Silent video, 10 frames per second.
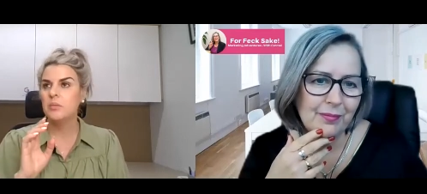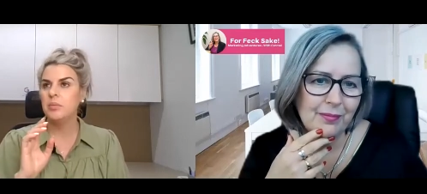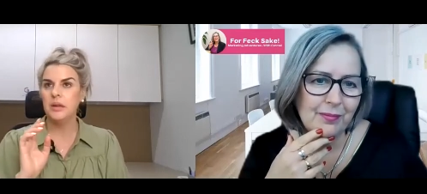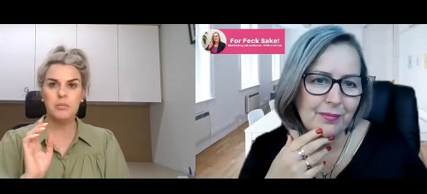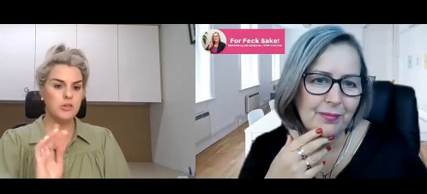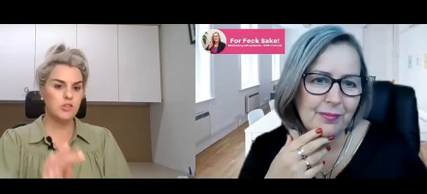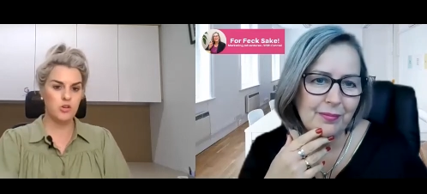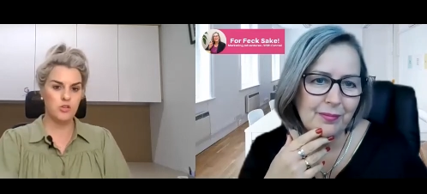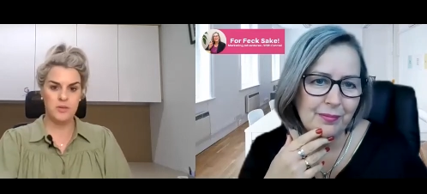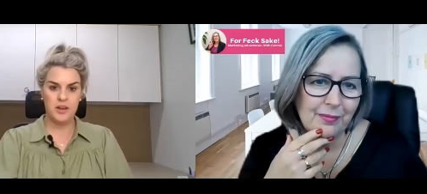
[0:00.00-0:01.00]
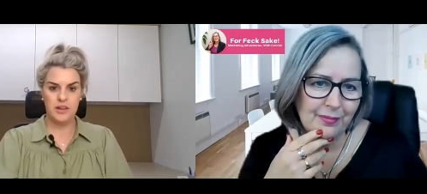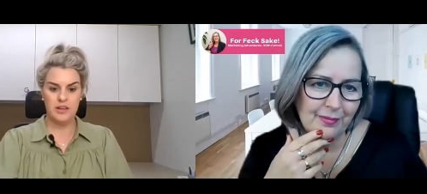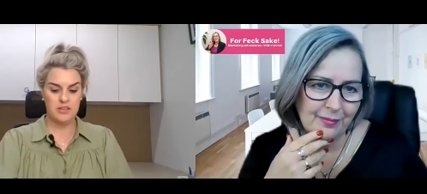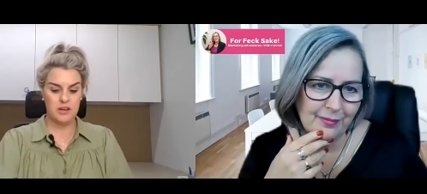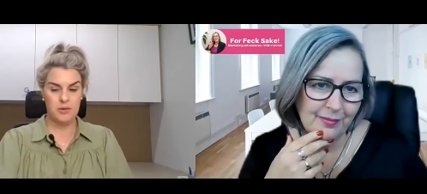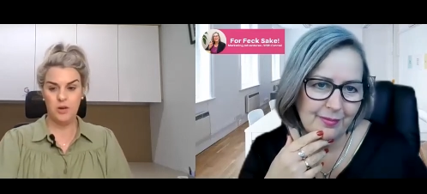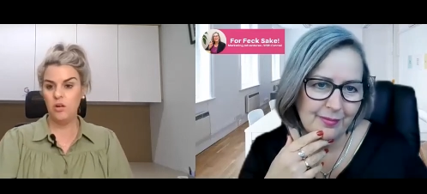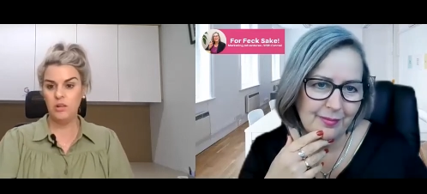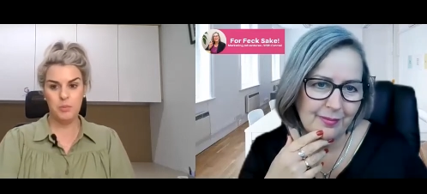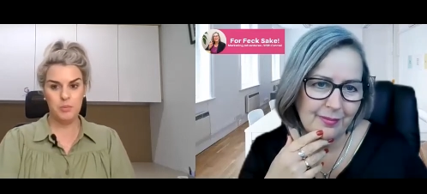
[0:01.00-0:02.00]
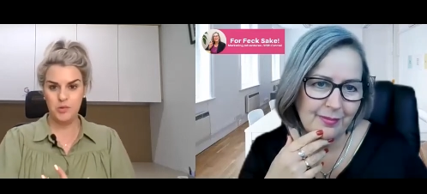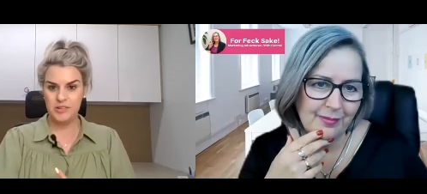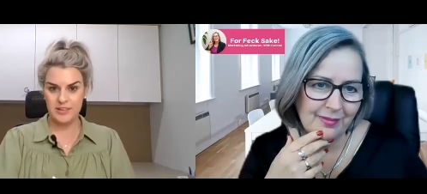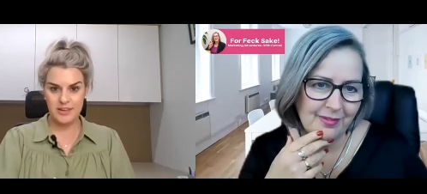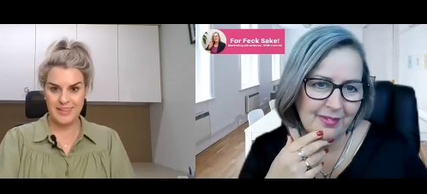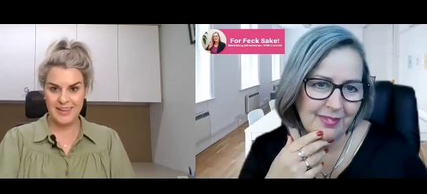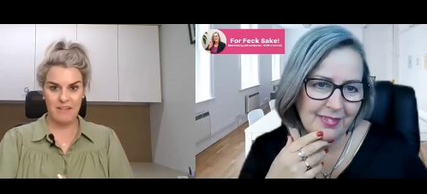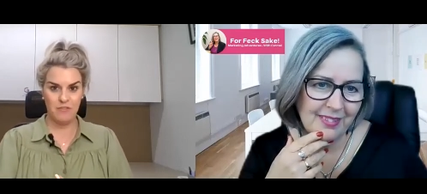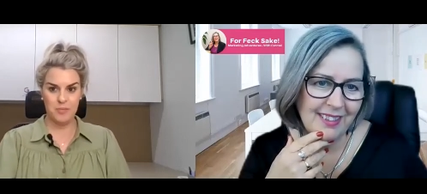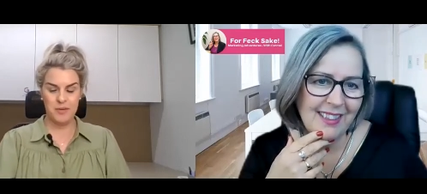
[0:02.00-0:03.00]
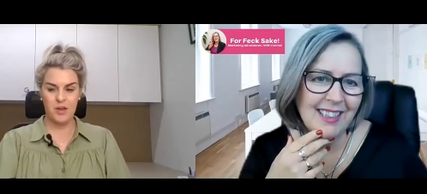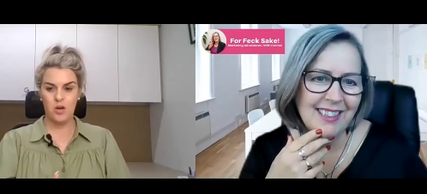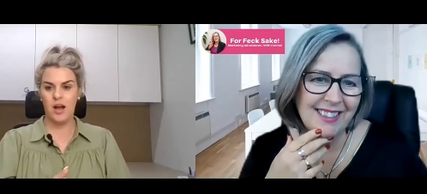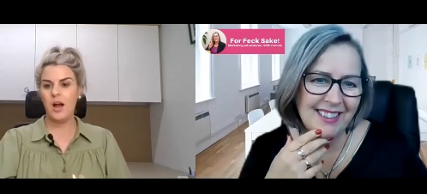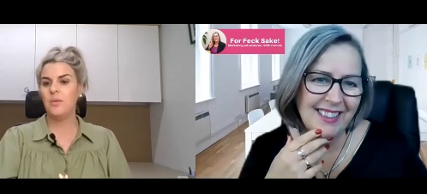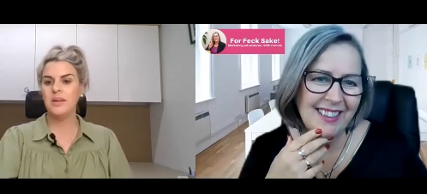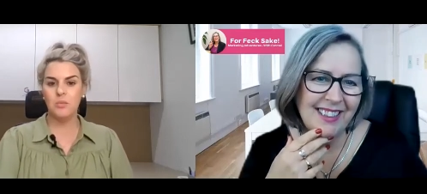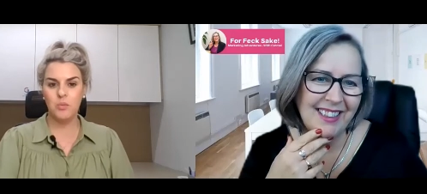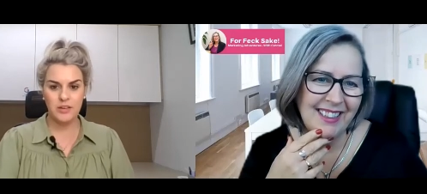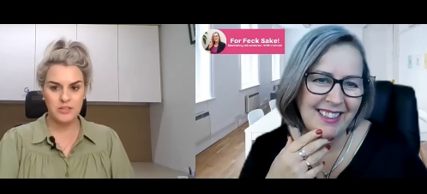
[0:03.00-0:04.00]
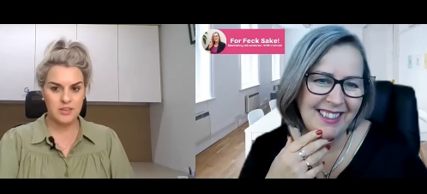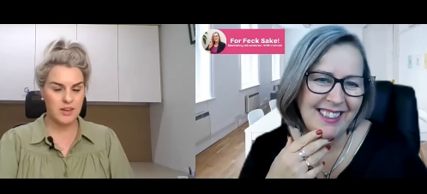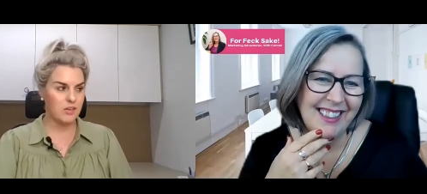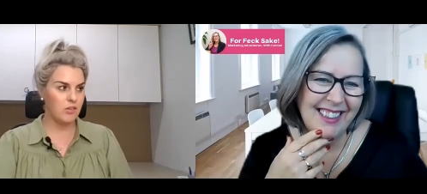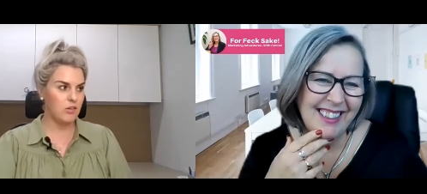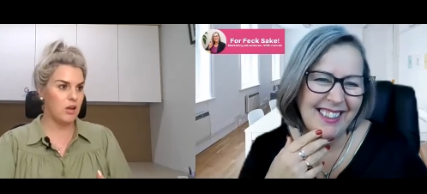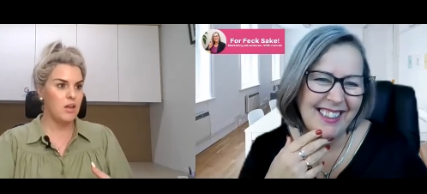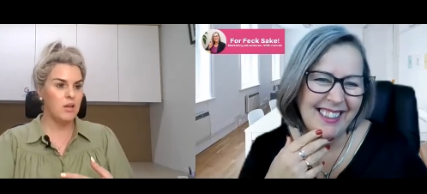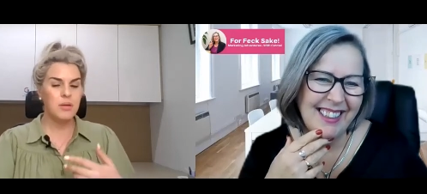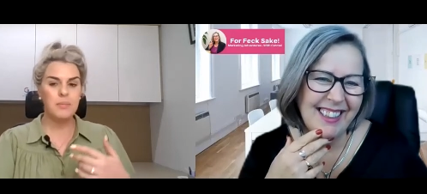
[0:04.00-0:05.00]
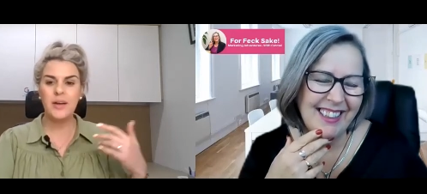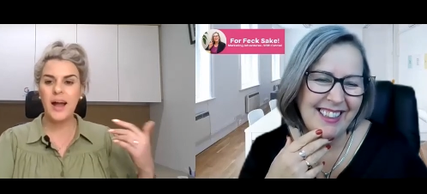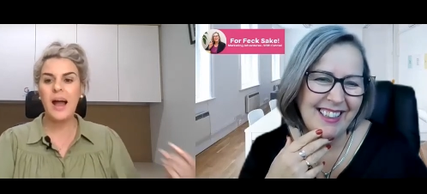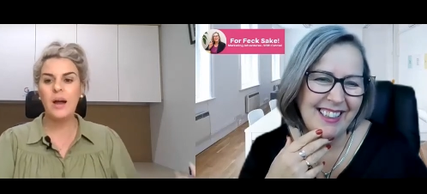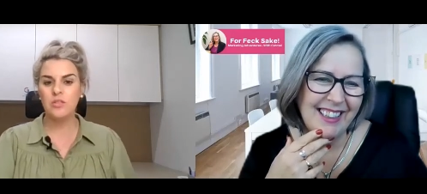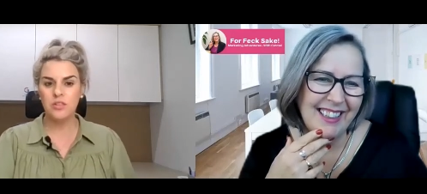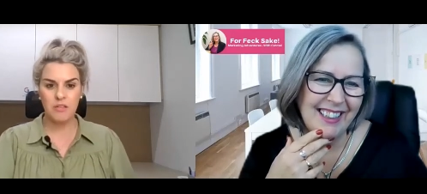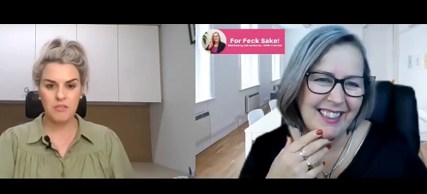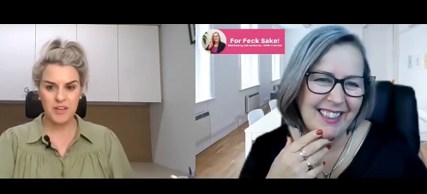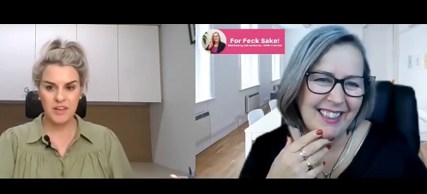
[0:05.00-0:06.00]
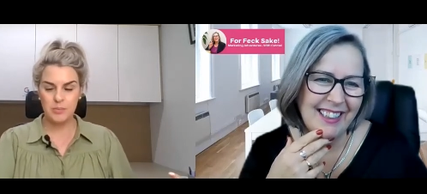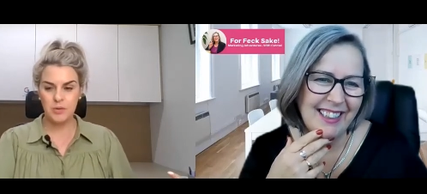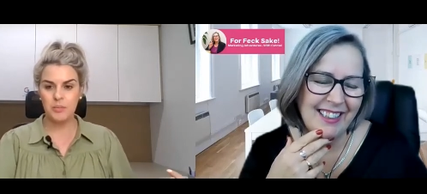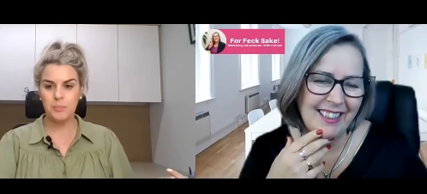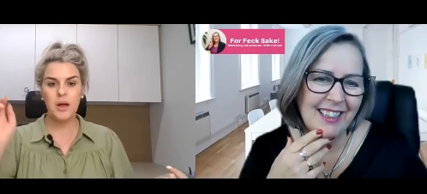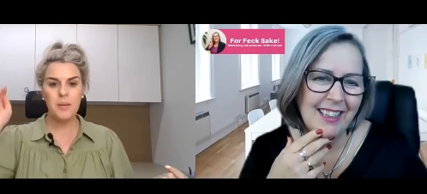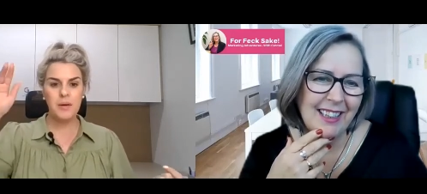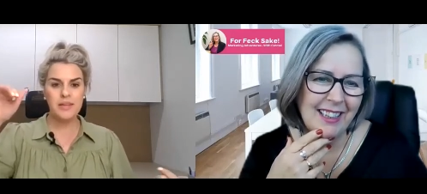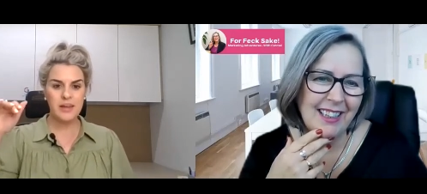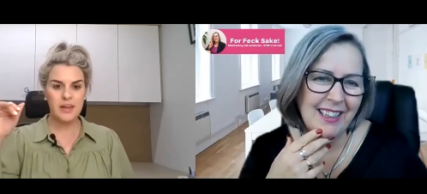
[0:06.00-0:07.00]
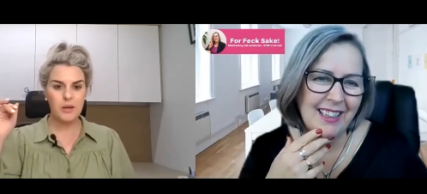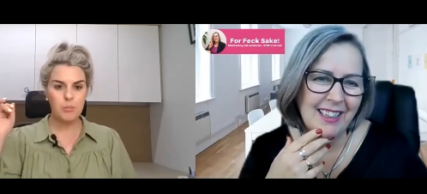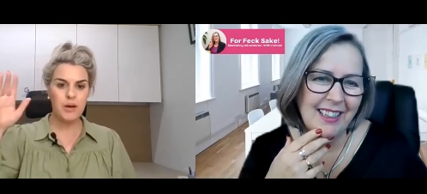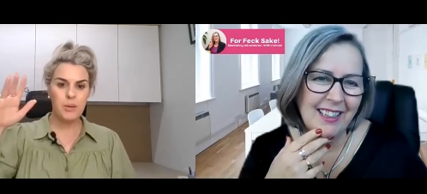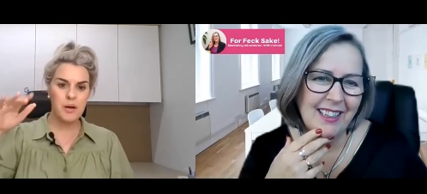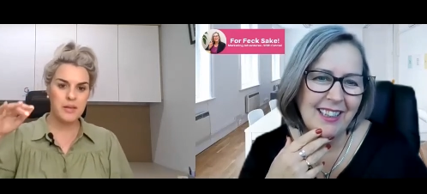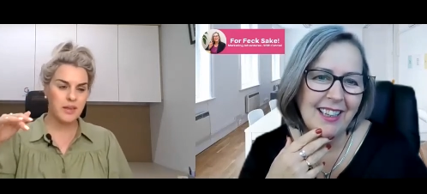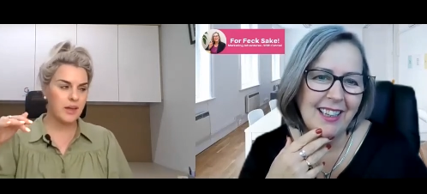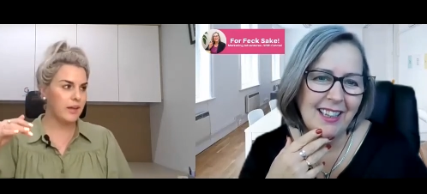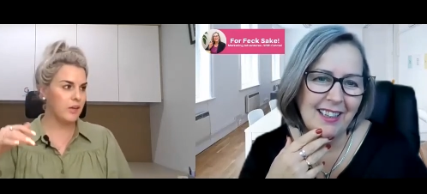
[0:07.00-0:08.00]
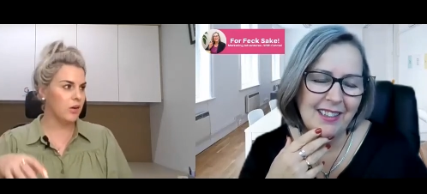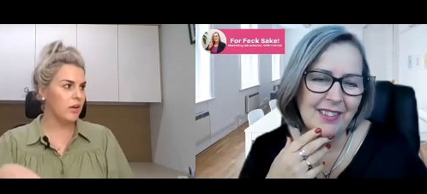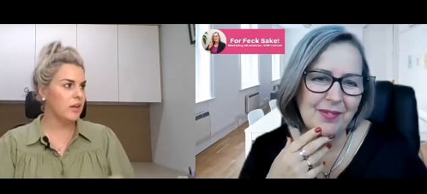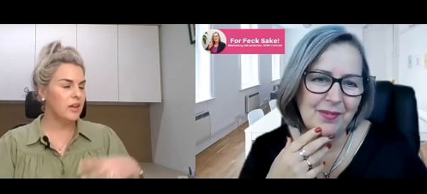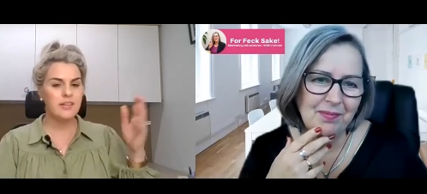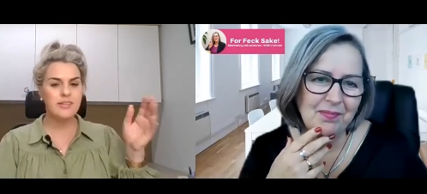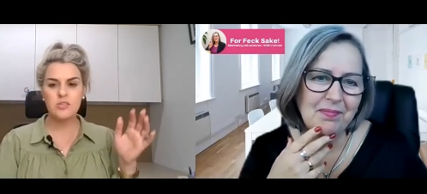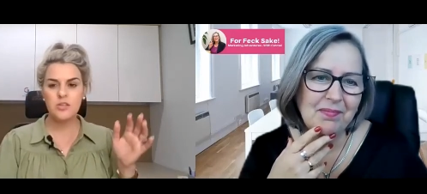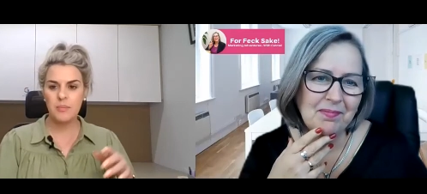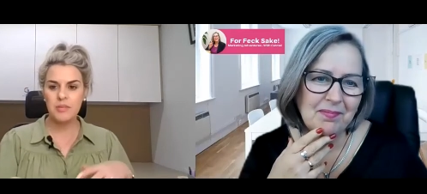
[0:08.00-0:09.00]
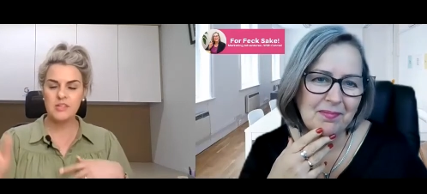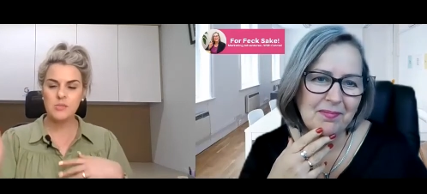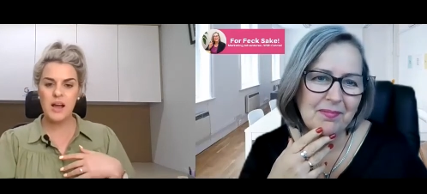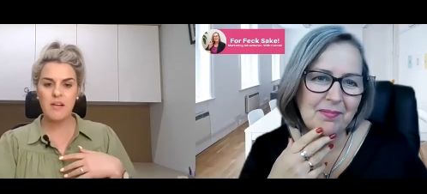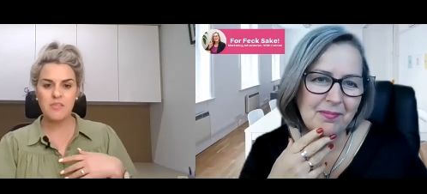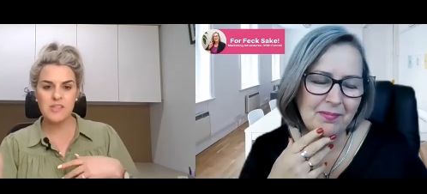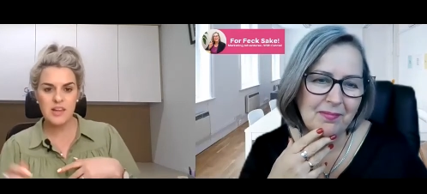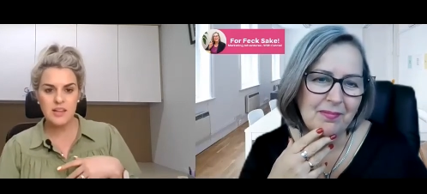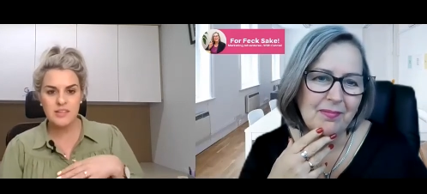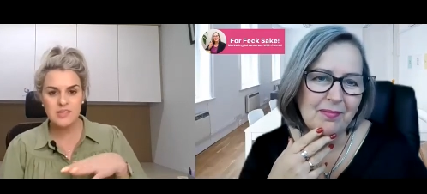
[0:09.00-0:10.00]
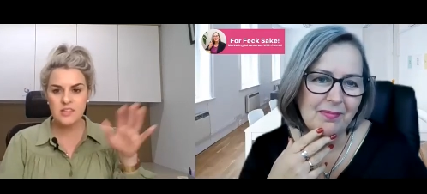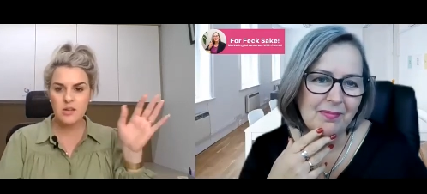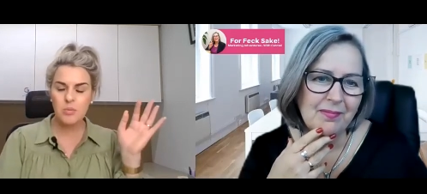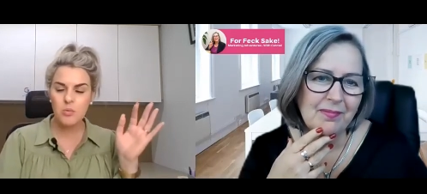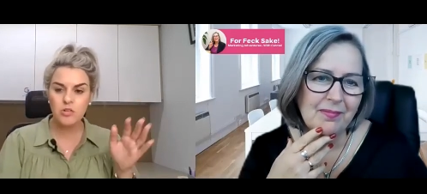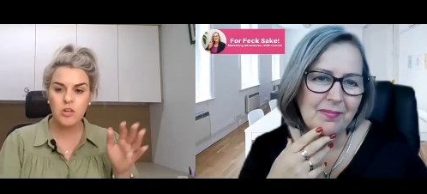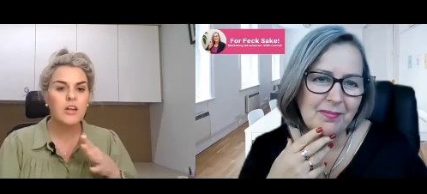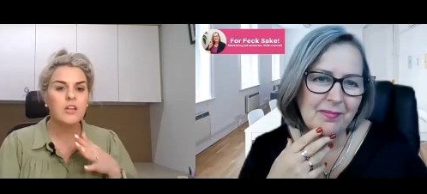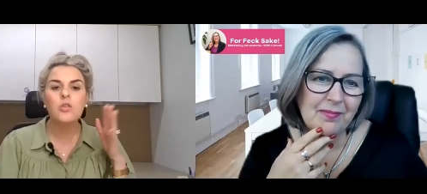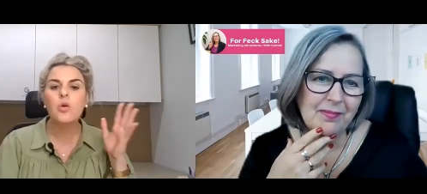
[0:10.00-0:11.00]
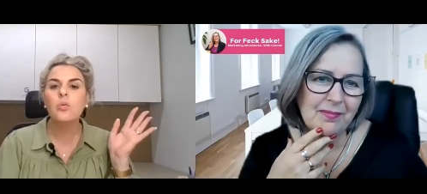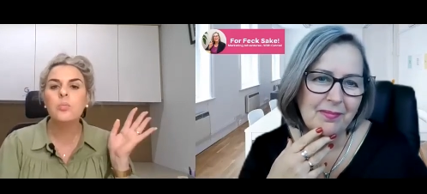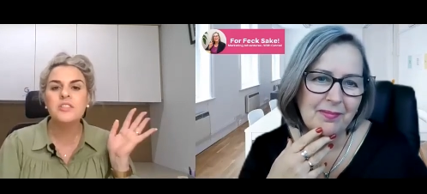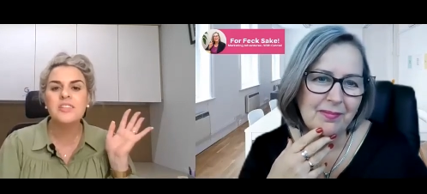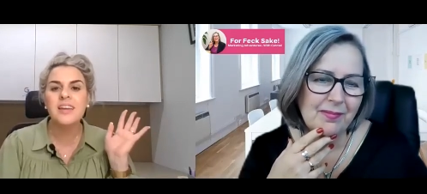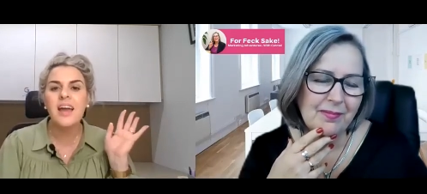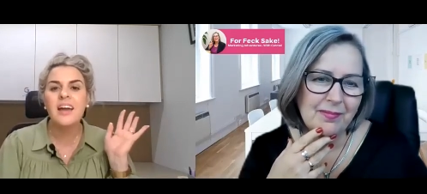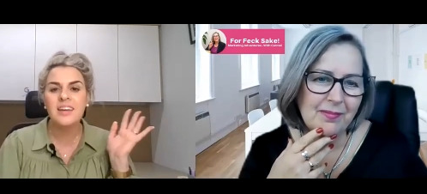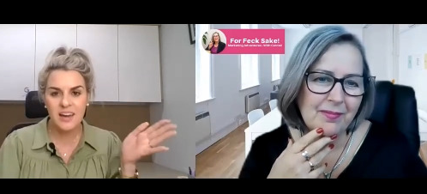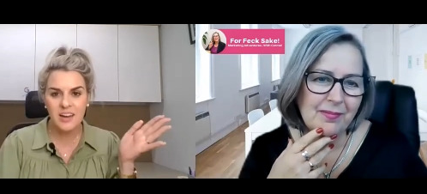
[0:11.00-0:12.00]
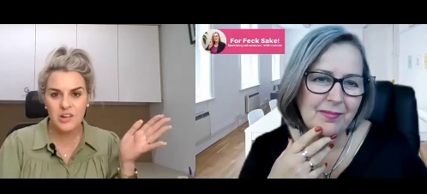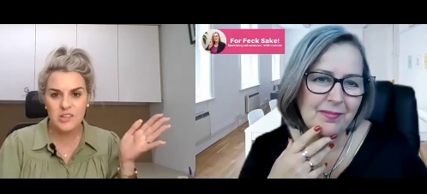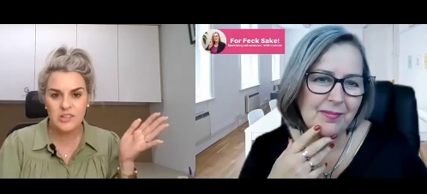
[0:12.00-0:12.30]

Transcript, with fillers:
Speaker 1: People reach out to me on LinkedIn about all the proposals that they have for me or yes. how we can work together or people are hounded on Facebook, buy my thing, buy my thing. Yeah. Instagram, this is what I have for sale. This is their promotion. Nobody cares.